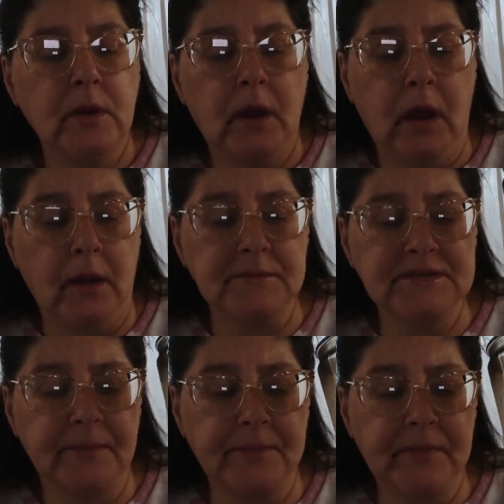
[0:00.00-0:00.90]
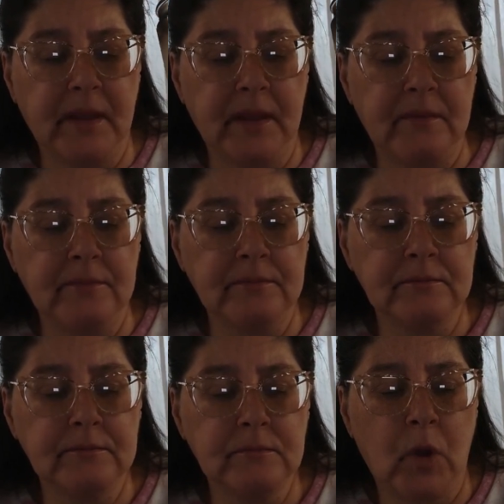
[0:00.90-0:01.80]
um, something
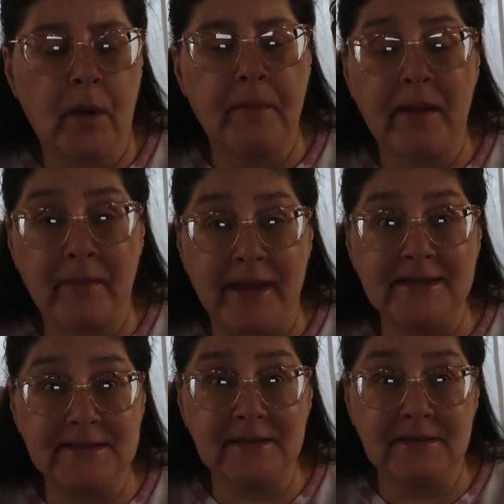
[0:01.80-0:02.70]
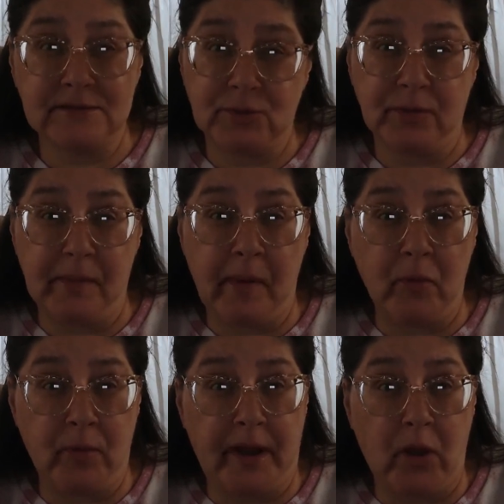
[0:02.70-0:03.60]
on my mind to
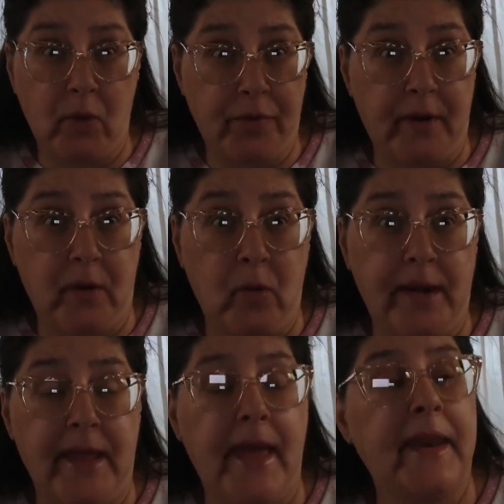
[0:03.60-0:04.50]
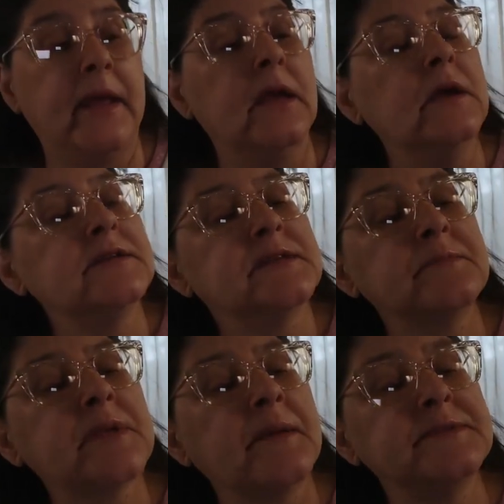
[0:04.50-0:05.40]
remember when I go there I want to get it.
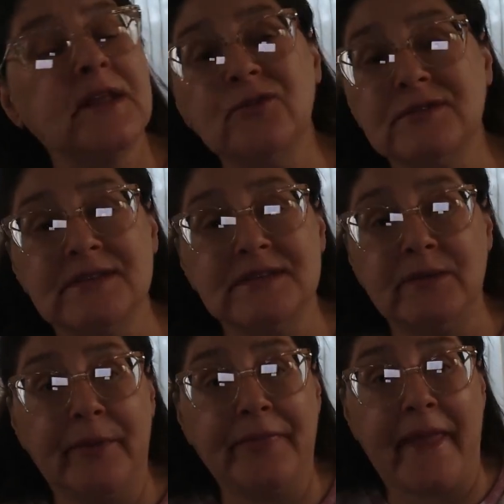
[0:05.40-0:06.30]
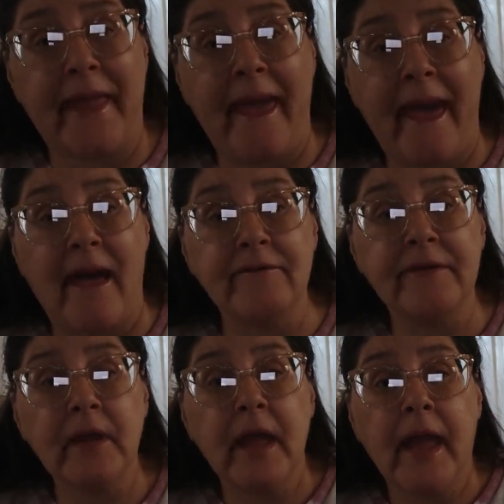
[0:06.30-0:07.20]
Sometimes I look to see what they have,
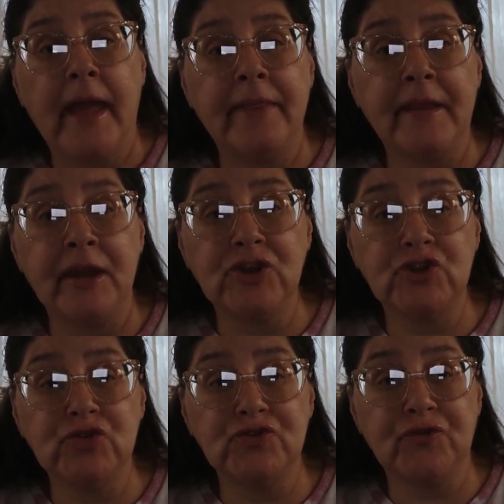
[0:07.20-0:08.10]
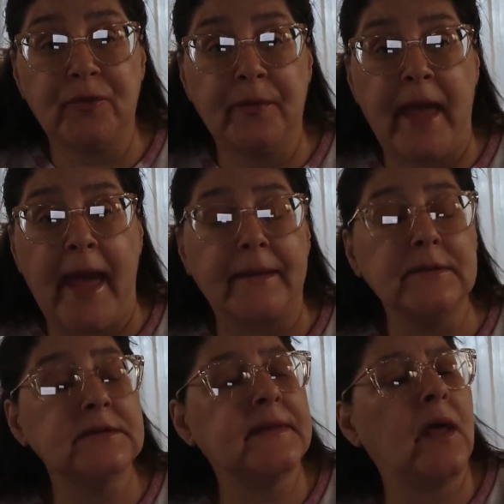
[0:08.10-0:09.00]
and then I choose from that.
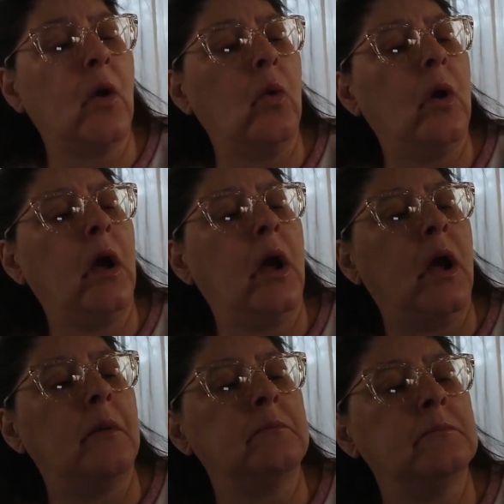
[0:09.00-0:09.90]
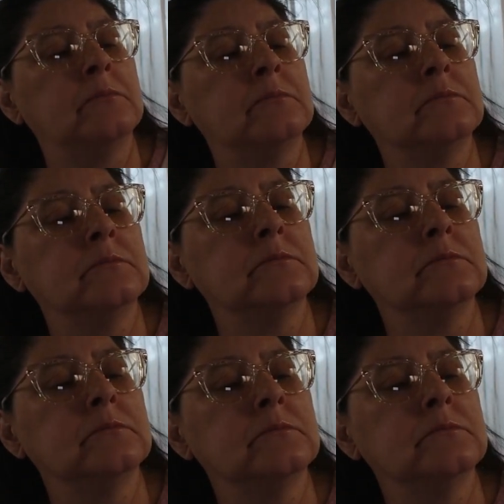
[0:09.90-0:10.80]
So, um,
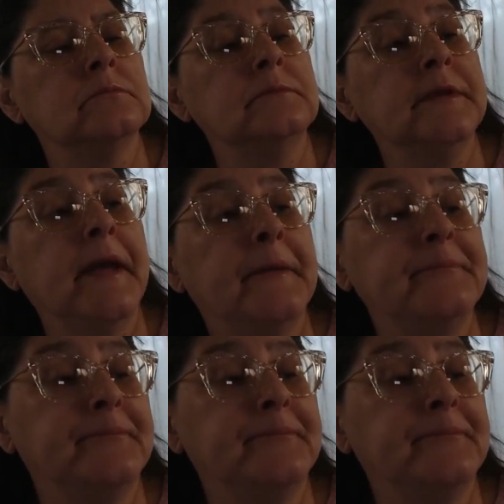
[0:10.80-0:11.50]
yeah.